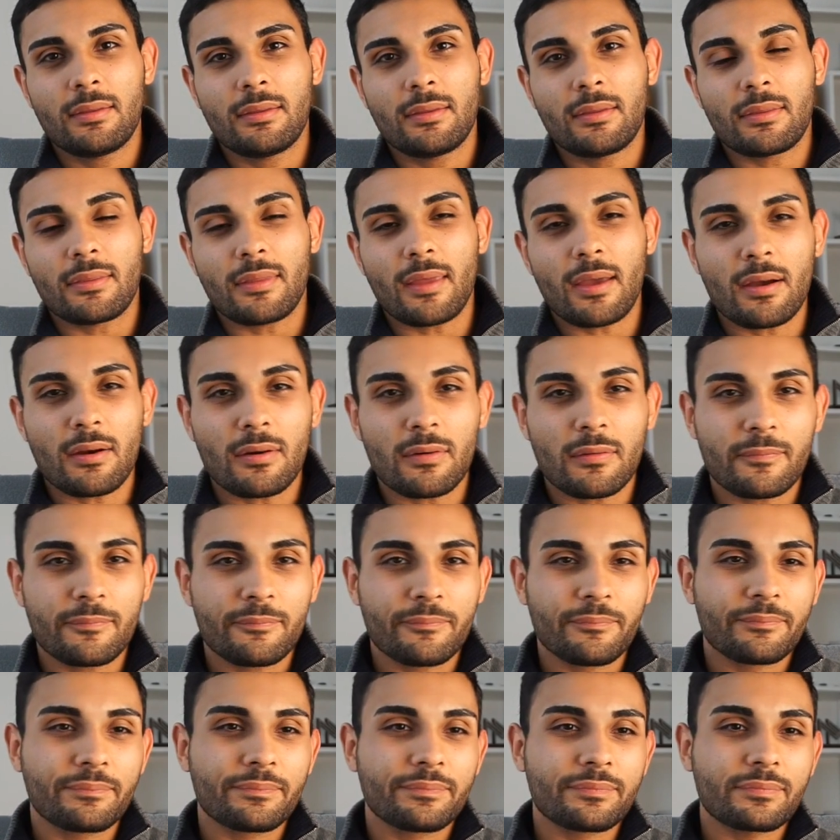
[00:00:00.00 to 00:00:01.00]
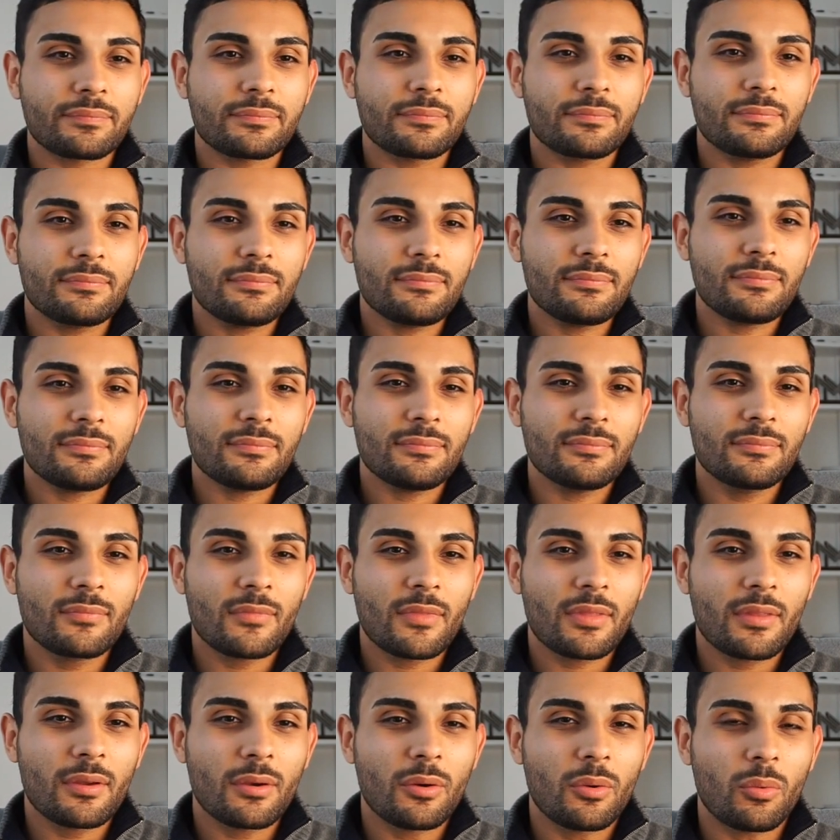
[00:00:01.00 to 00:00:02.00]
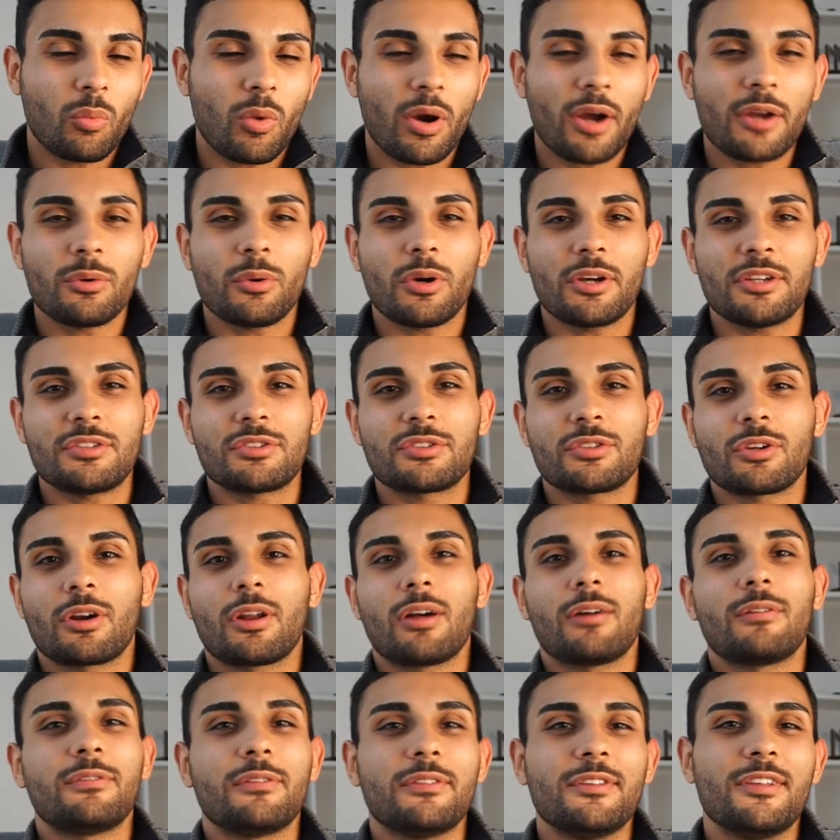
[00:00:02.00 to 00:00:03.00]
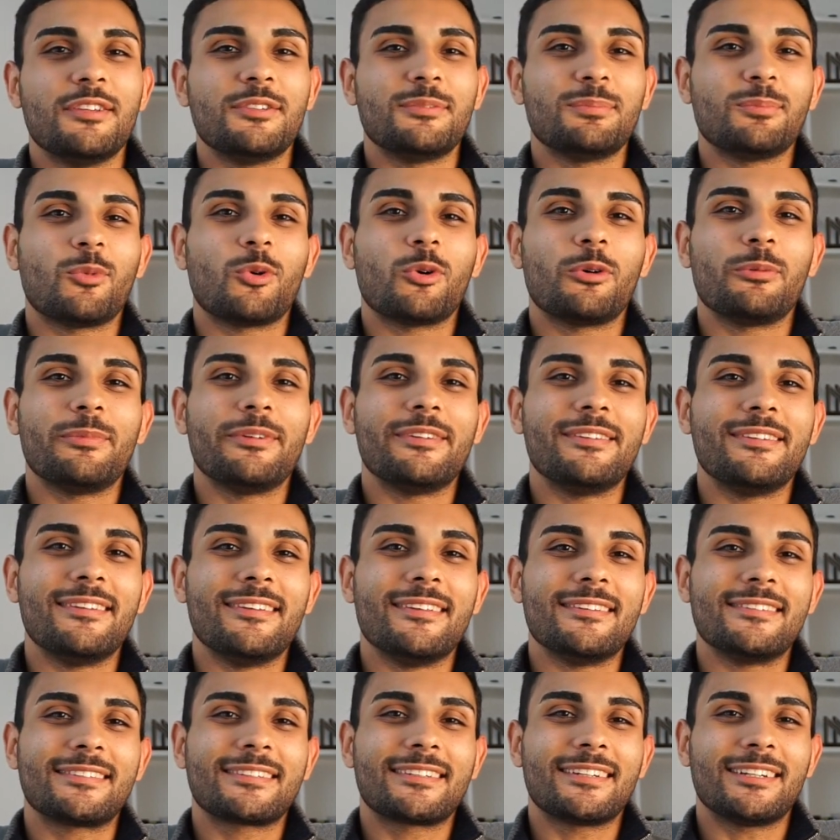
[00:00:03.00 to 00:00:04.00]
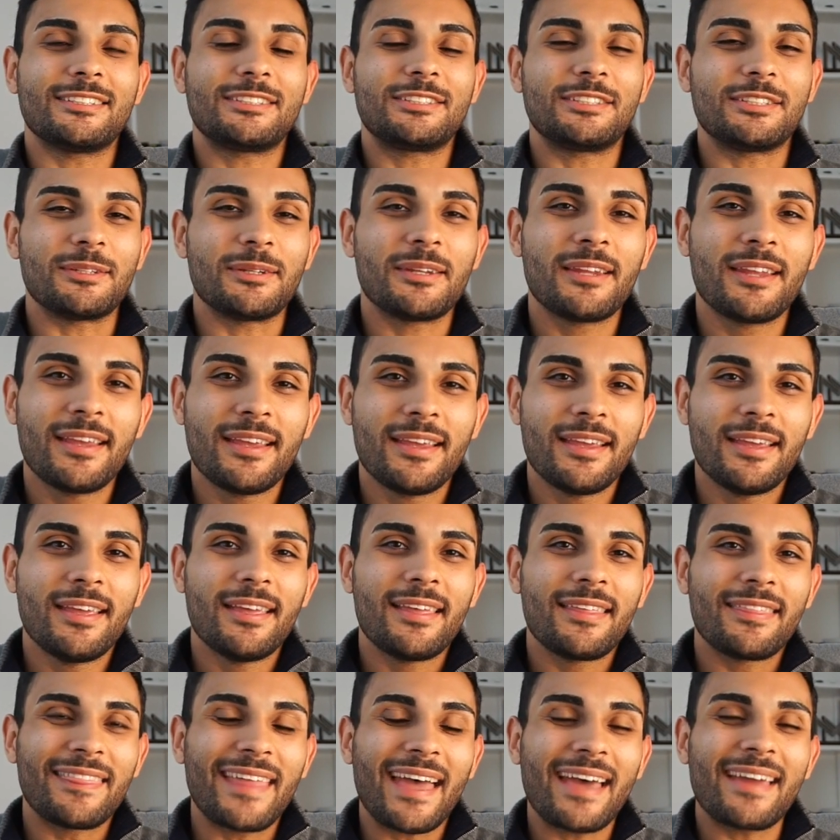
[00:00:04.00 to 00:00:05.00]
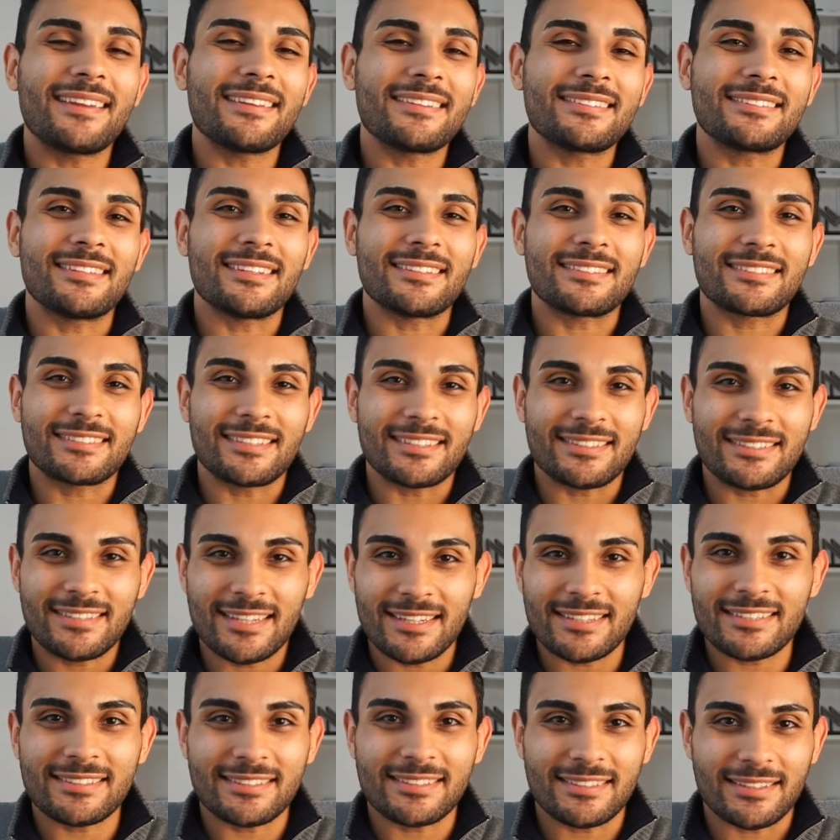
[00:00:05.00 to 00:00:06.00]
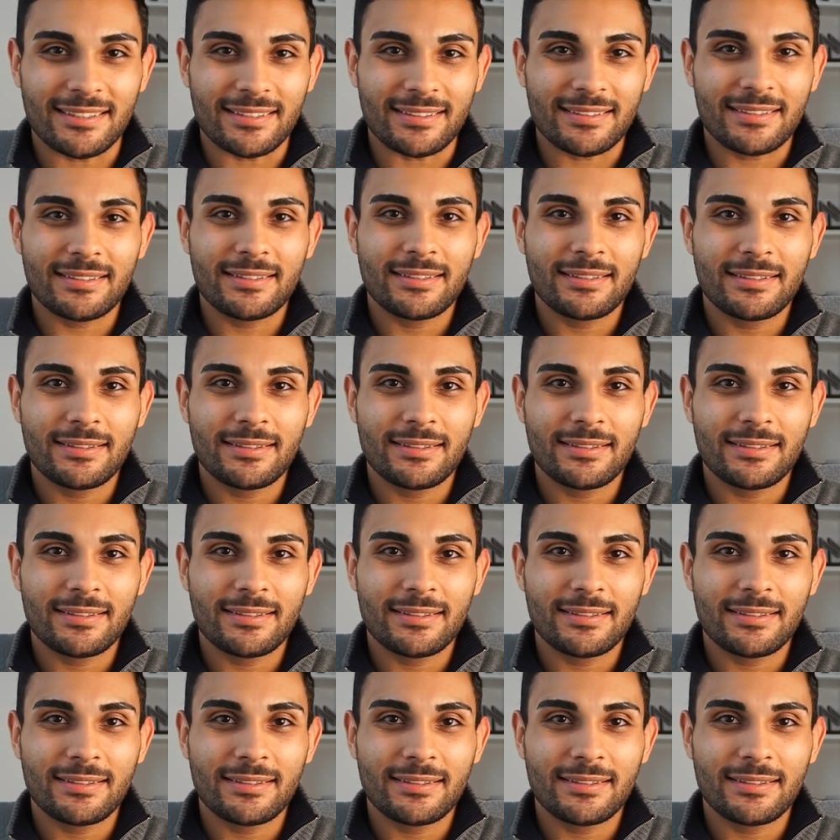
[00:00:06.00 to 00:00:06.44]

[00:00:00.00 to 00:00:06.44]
Now, why do I start off with this morbid discussion? That is the statistic